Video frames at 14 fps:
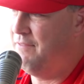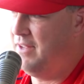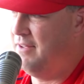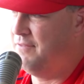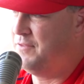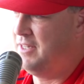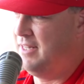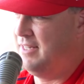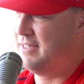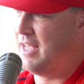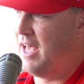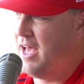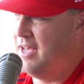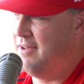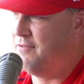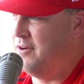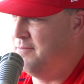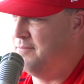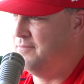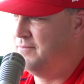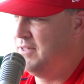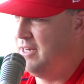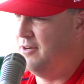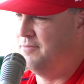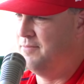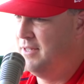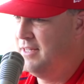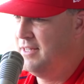if this guy from, you
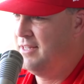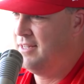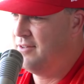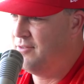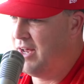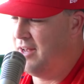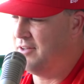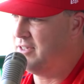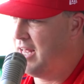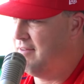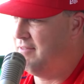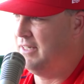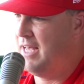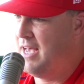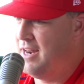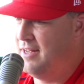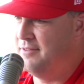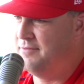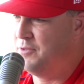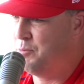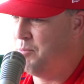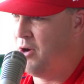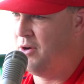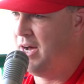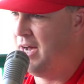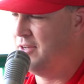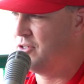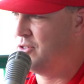know, right outside of Atlanta, small
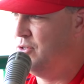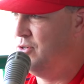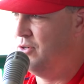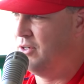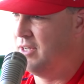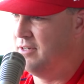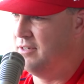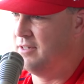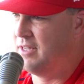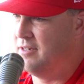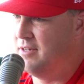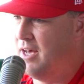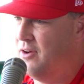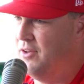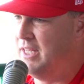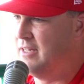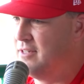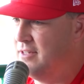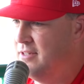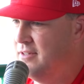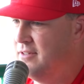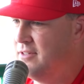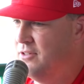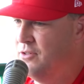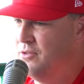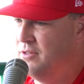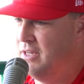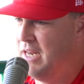high school, can not only get to
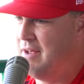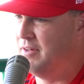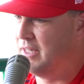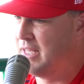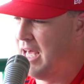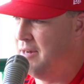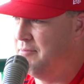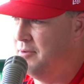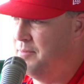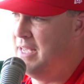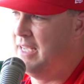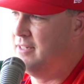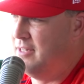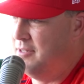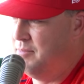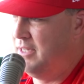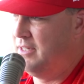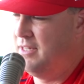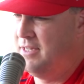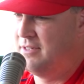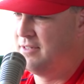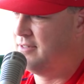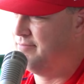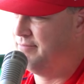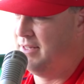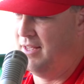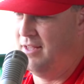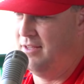the Naval Academy but make it to the big leagues,
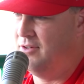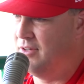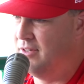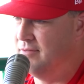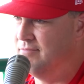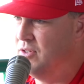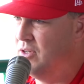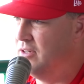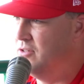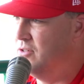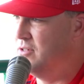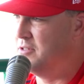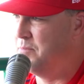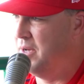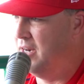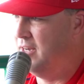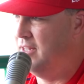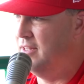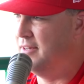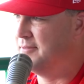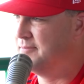yeah, you can do just about anything.